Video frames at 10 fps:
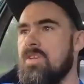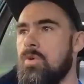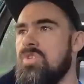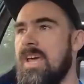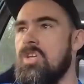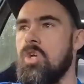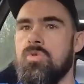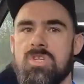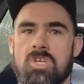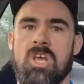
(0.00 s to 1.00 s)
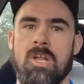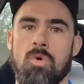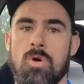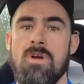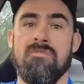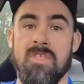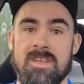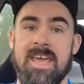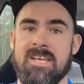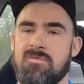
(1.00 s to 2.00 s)
So stay tuned to the channel for the
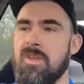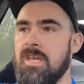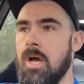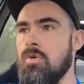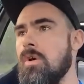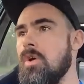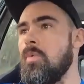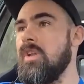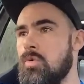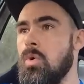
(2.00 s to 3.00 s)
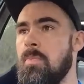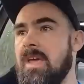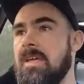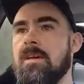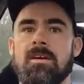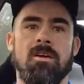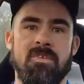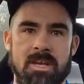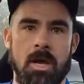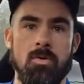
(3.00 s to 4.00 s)
next video, which will be the
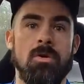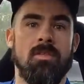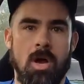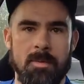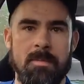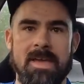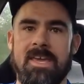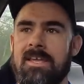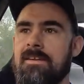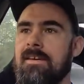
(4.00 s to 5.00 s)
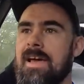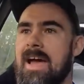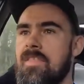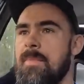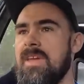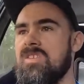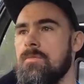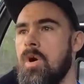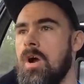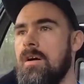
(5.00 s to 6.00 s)
video that I'll be making at the meet
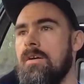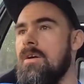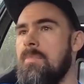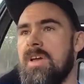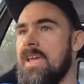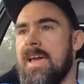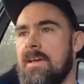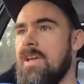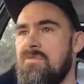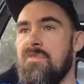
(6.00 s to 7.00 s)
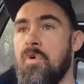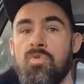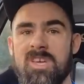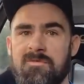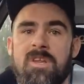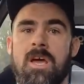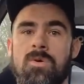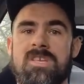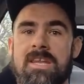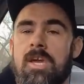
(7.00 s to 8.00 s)
tomorrow. But yeah, if you thought this video
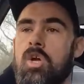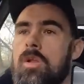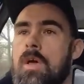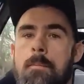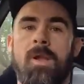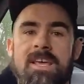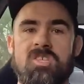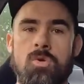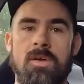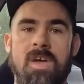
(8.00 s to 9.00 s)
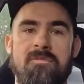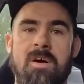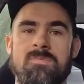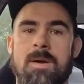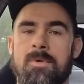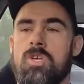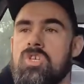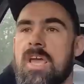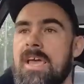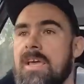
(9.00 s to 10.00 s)
was any good, please do give it a thumbs up and a
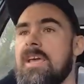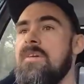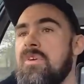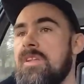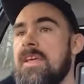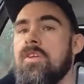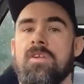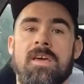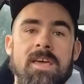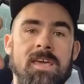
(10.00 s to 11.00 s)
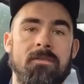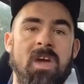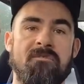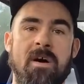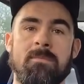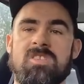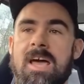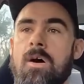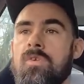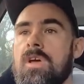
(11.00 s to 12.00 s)
share. If you didn't, give it a thumbs
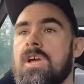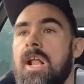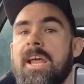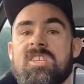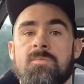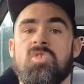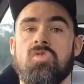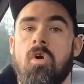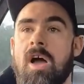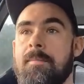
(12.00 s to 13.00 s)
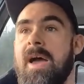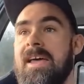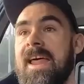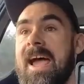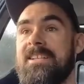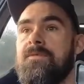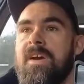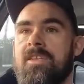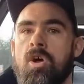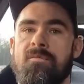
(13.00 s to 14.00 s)
down. Click subscribe and
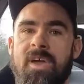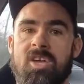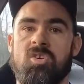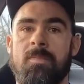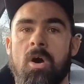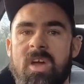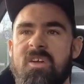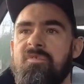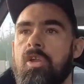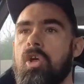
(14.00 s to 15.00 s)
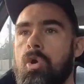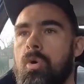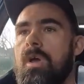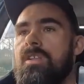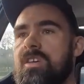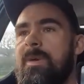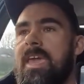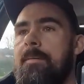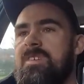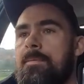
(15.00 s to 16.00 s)
activate the notification bell if you're new to be
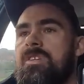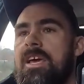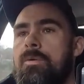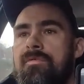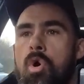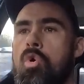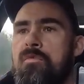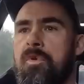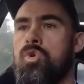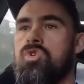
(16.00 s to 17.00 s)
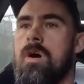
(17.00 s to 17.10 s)
kept up to date with all future